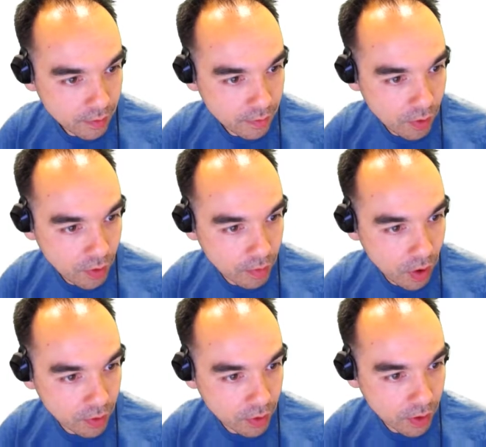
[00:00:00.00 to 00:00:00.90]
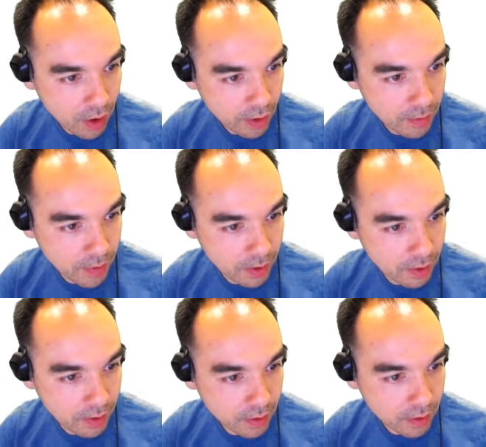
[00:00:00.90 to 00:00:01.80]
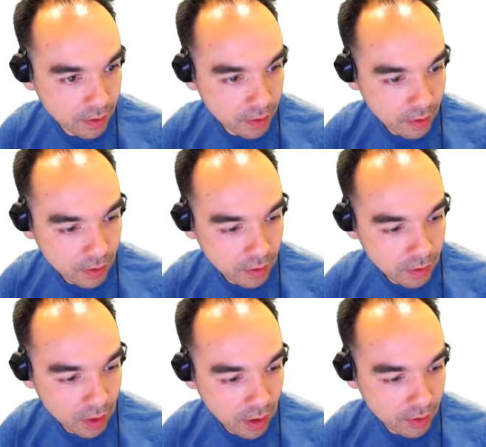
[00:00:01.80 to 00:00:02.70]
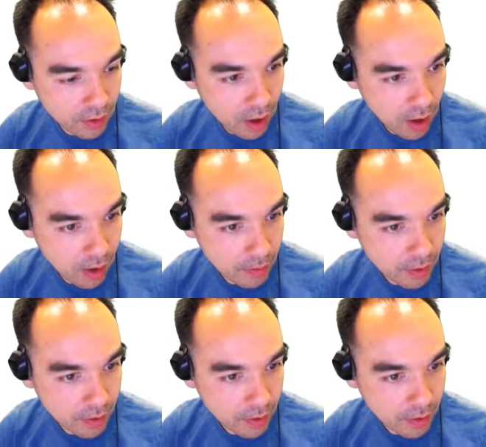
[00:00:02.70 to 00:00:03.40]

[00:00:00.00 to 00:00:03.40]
form owner document .top.